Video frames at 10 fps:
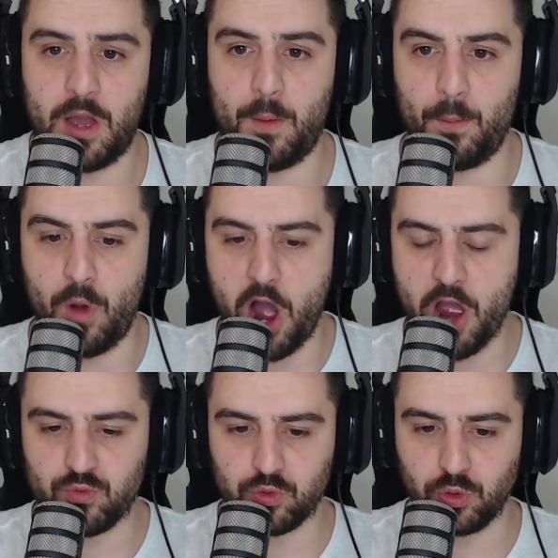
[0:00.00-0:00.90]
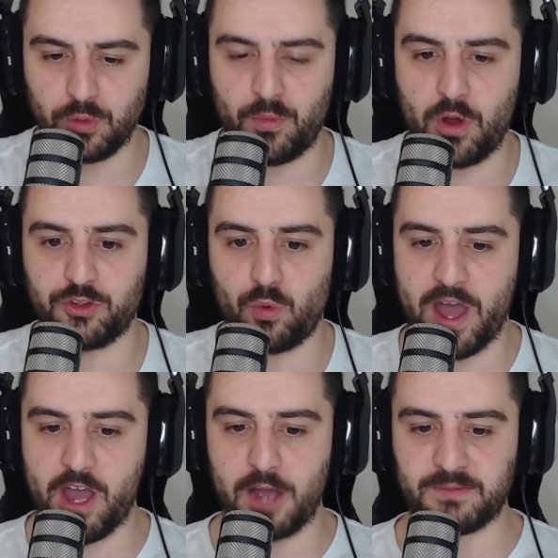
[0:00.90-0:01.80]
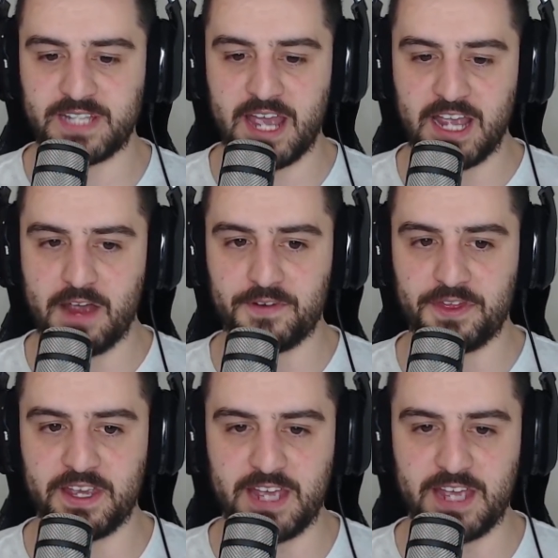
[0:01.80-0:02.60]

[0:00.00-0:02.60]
the way I'm saying everything,